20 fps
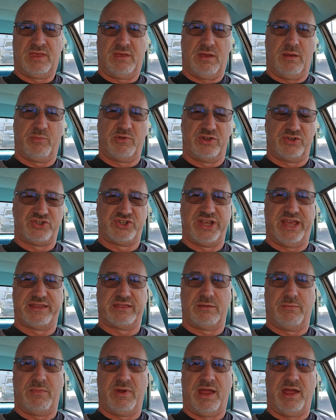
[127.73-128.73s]
I'm going to check
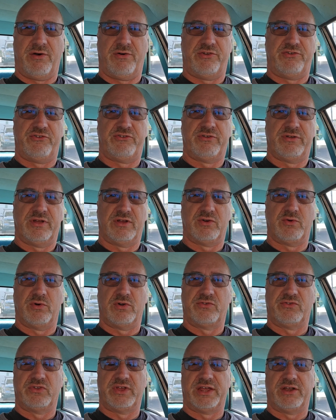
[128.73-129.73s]
the mileage, of
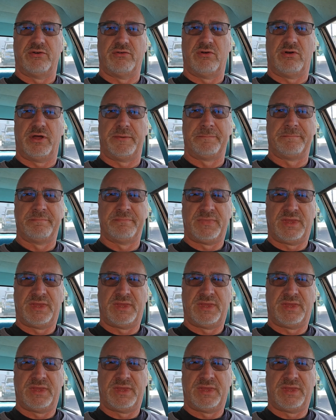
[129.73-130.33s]
course, later on.